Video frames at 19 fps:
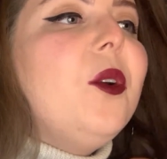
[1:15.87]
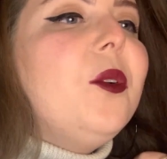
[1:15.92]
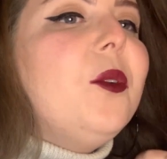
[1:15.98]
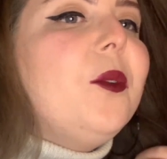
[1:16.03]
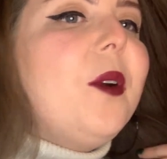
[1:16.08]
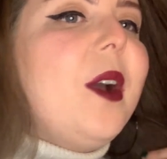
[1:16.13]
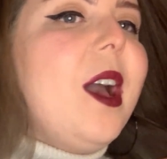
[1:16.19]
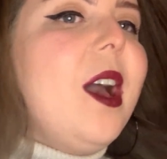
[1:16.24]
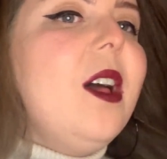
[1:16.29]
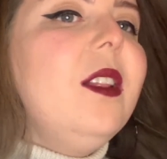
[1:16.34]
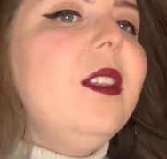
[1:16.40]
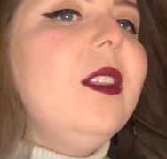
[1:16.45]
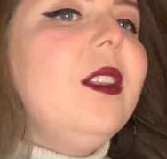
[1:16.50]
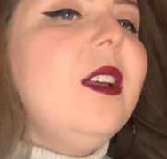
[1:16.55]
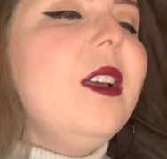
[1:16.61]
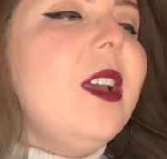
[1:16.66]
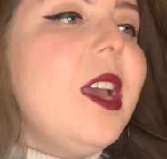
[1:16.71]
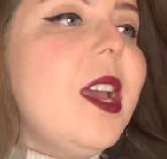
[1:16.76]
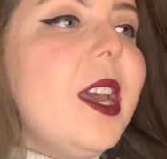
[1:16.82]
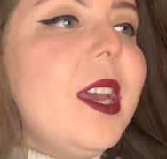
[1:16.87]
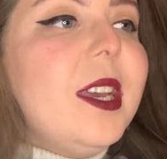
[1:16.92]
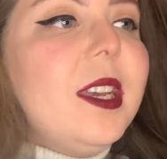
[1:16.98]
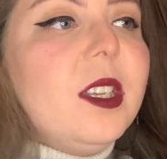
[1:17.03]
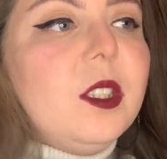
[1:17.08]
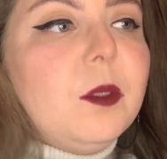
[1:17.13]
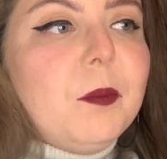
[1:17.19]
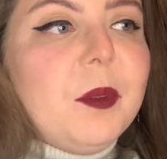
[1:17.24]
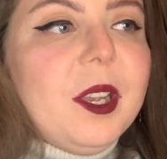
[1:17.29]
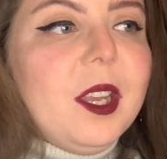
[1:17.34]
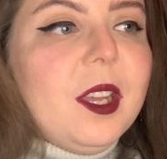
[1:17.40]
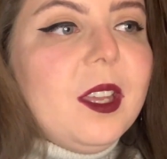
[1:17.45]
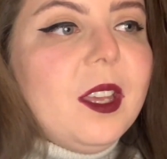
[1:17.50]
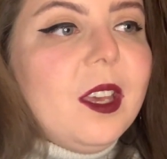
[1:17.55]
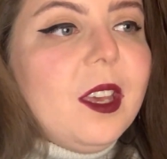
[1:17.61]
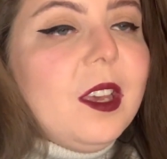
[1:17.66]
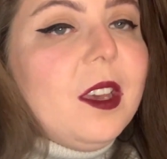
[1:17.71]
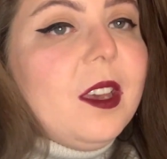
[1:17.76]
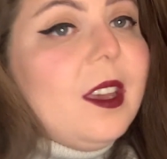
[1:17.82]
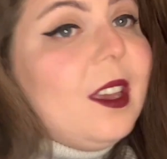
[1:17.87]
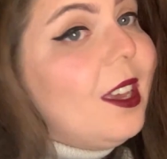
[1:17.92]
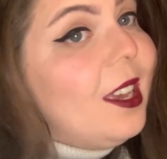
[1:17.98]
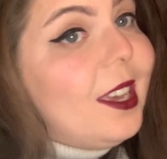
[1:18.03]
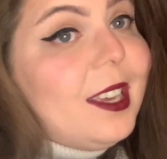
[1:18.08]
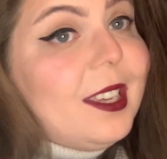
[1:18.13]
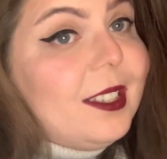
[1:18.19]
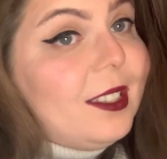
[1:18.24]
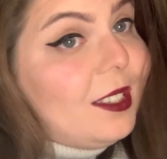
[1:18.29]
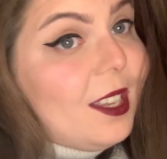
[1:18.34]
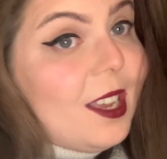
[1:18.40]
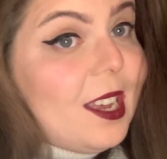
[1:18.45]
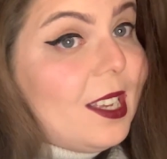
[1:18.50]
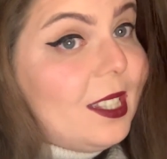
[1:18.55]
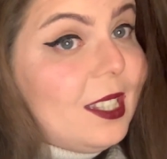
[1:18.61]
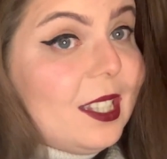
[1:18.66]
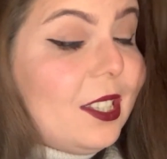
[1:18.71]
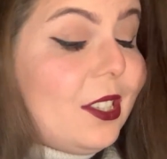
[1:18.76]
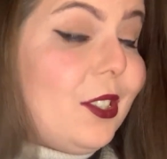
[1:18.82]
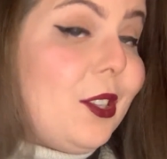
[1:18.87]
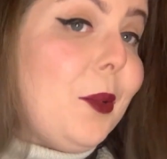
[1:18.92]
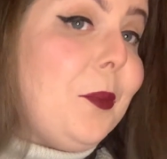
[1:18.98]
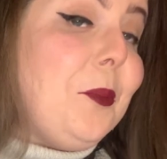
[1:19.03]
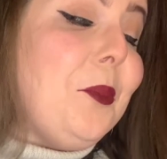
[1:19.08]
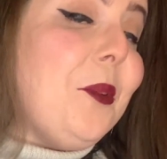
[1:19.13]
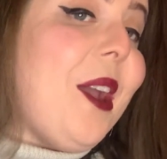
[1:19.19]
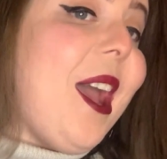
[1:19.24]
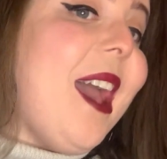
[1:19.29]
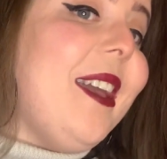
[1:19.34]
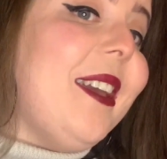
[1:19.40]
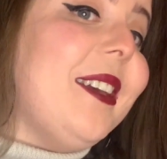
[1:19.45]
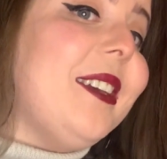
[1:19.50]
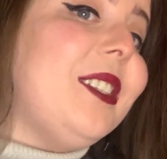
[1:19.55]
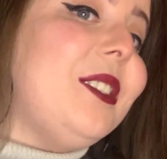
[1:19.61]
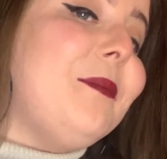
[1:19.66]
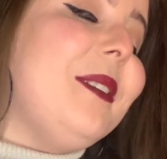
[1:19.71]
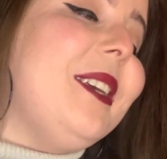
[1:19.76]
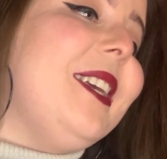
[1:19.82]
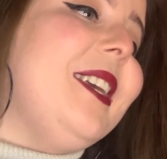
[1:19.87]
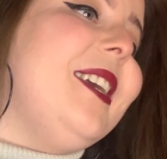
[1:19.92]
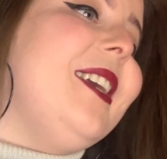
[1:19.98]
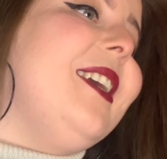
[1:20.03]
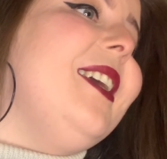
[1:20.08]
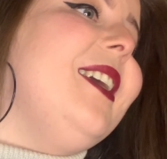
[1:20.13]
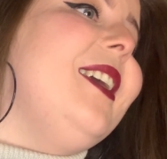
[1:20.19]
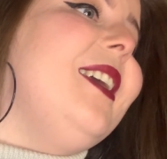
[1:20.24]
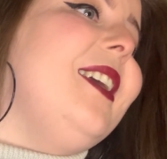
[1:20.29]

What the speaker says: Well, it's been a year, it doesn't surprise me.